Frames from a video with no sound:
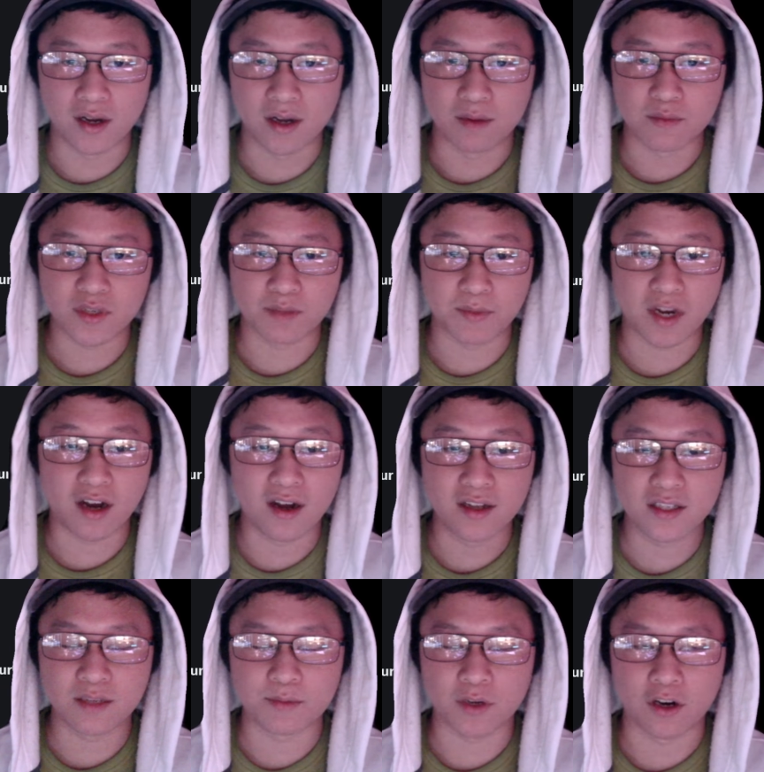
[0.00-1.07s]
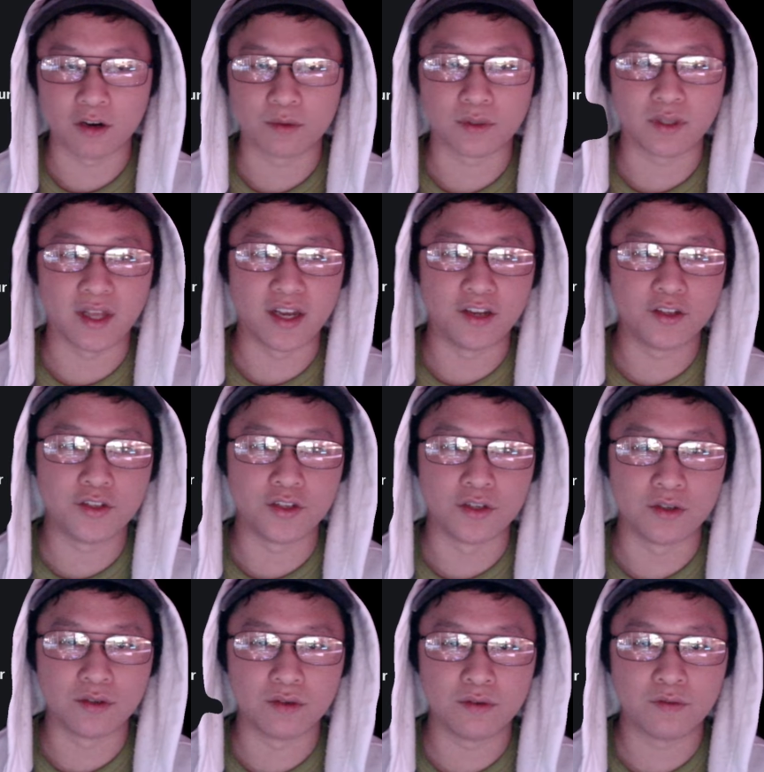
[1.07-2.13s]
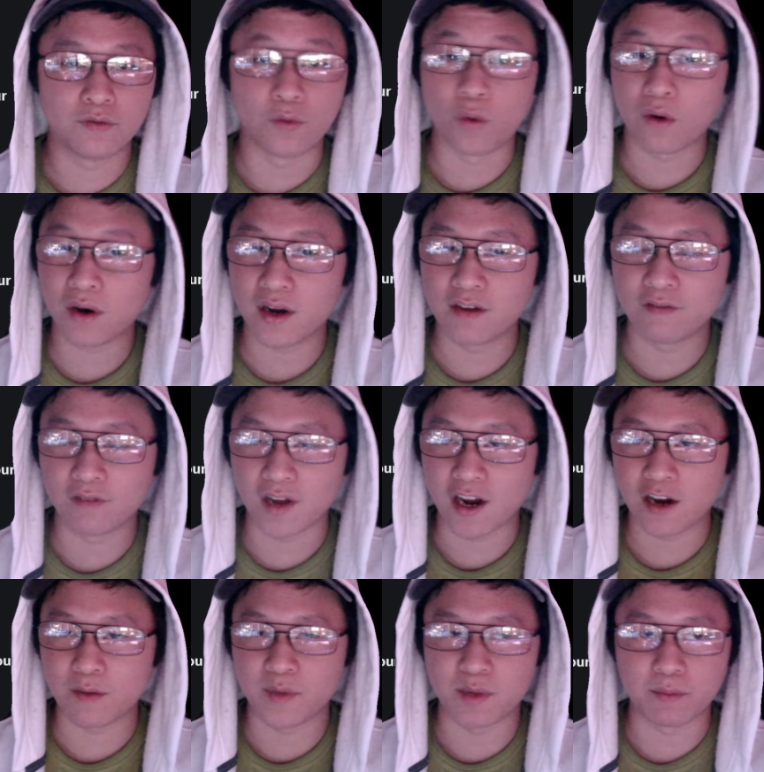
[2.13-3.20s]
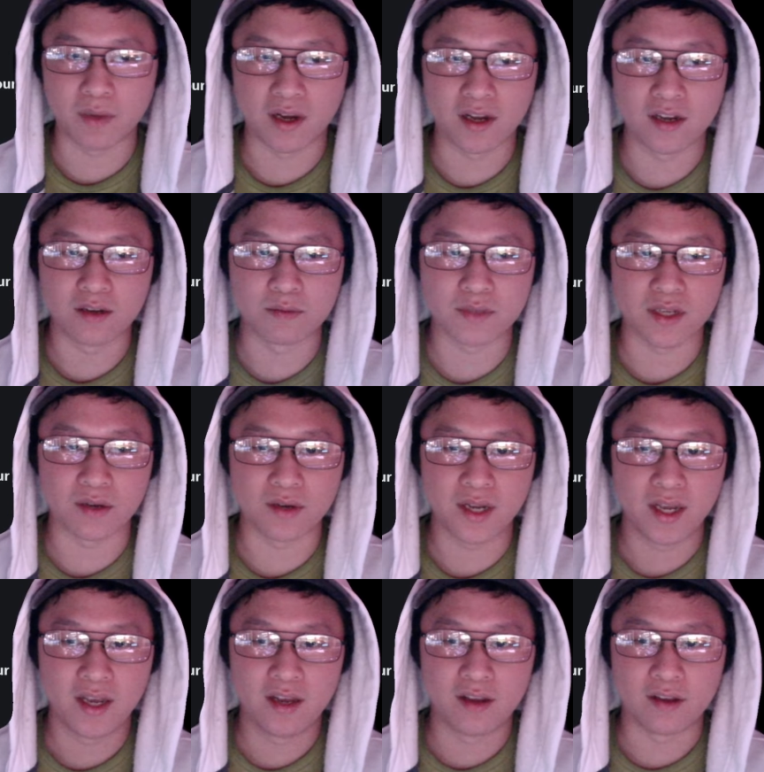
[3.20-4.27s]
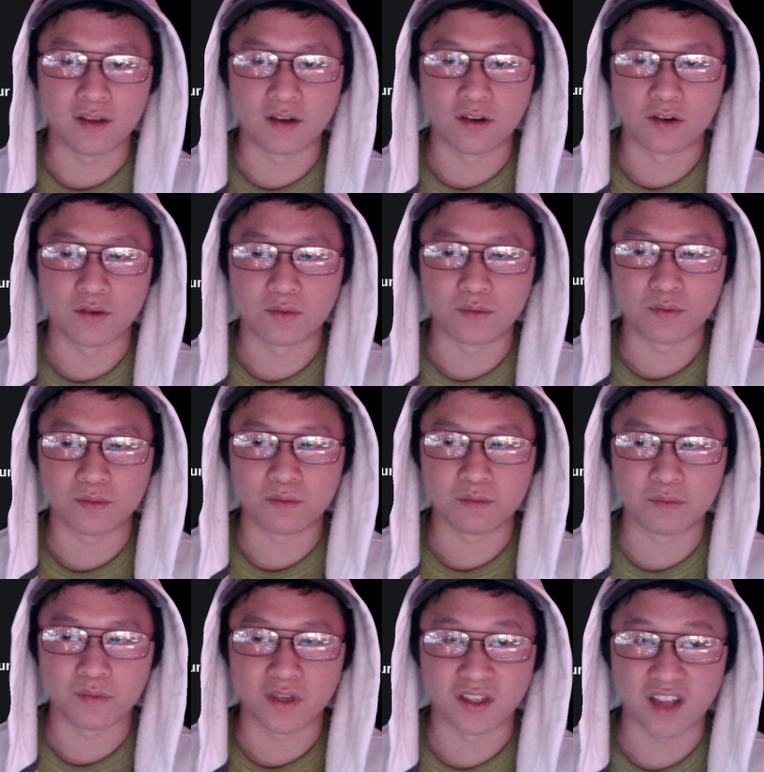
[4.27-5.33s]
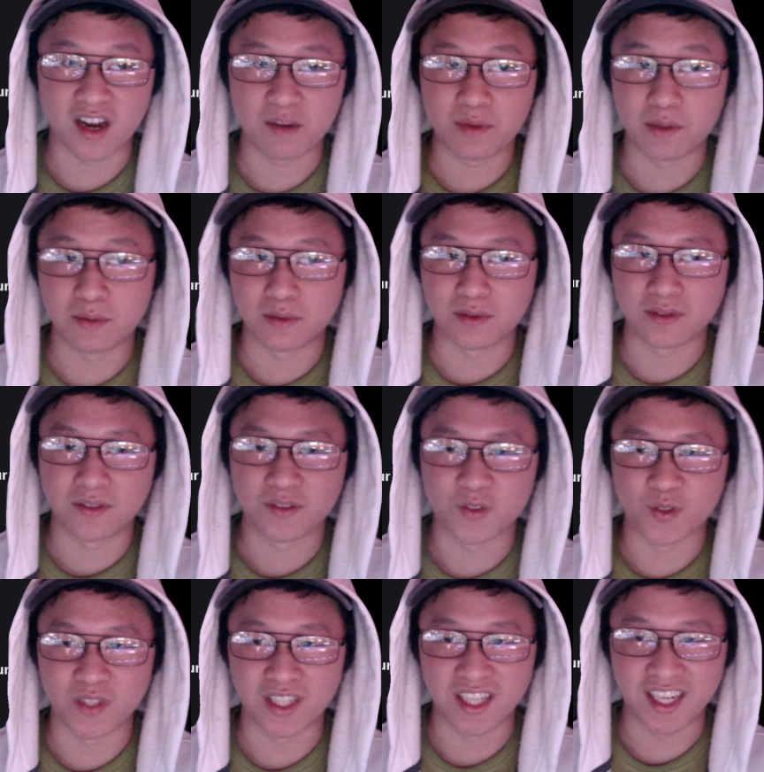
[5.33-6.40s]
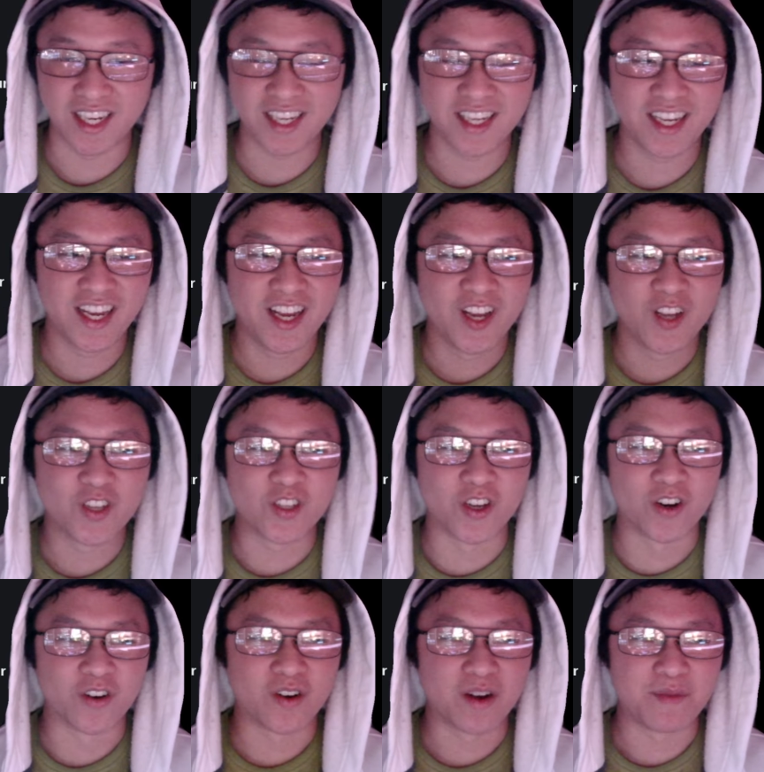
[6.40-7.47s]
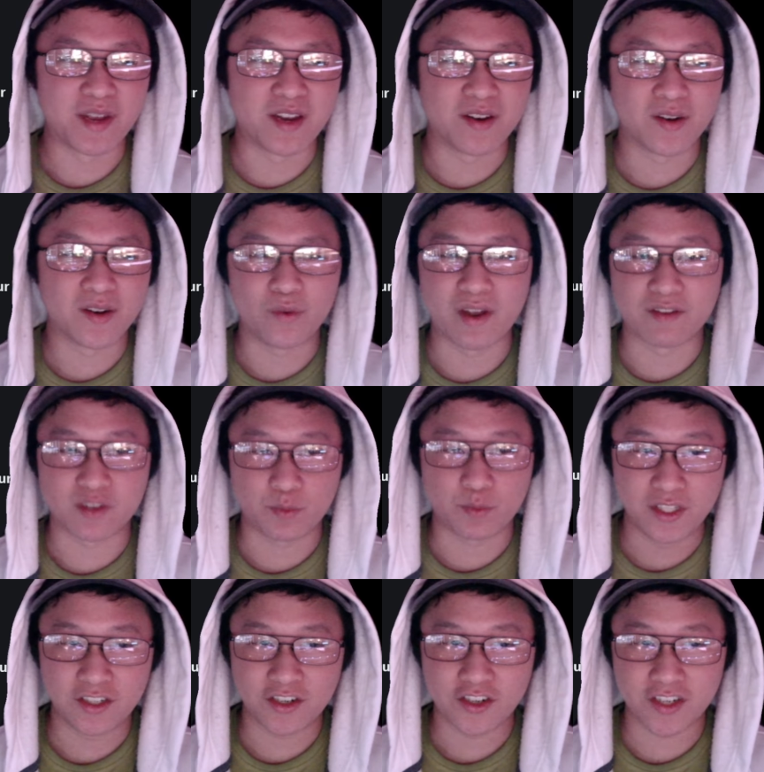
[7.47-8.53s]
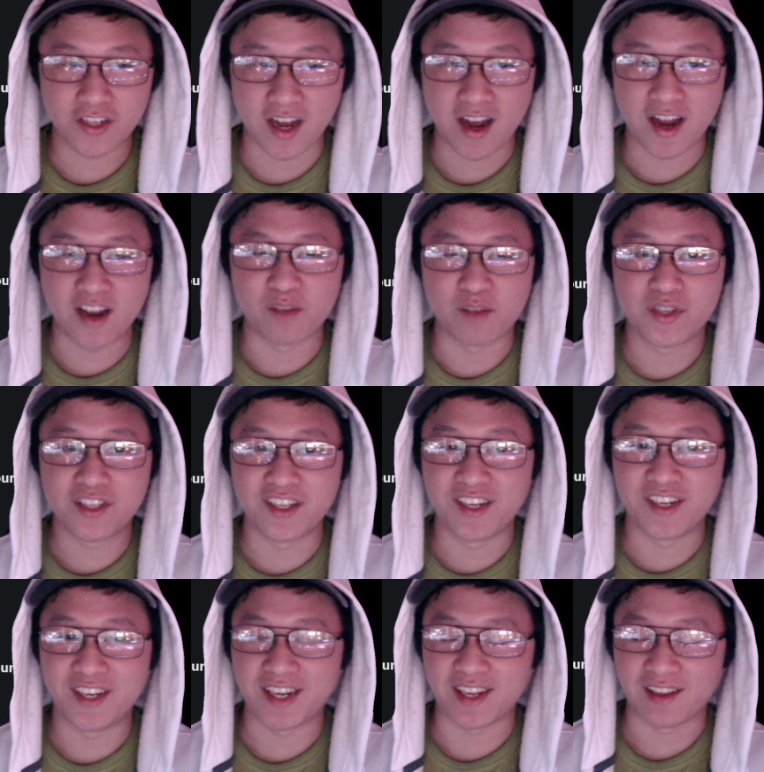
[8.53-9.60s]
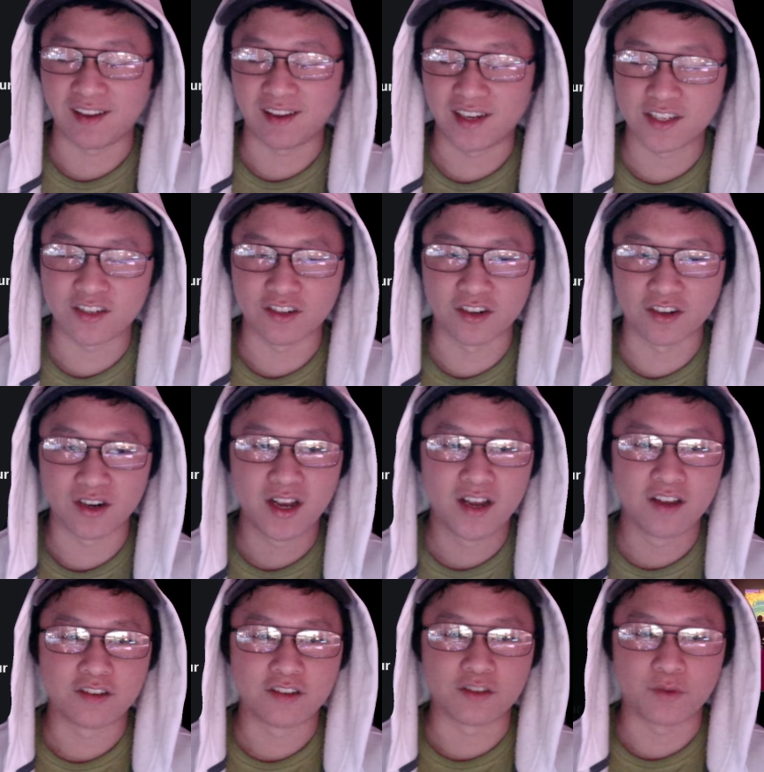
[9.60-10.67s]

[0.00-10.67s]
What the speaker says: some concept art related to 4 environment biomes that, a lot of people really like. So, I mean, we have Splinter, Sky, Obsidian, and Luster. So if we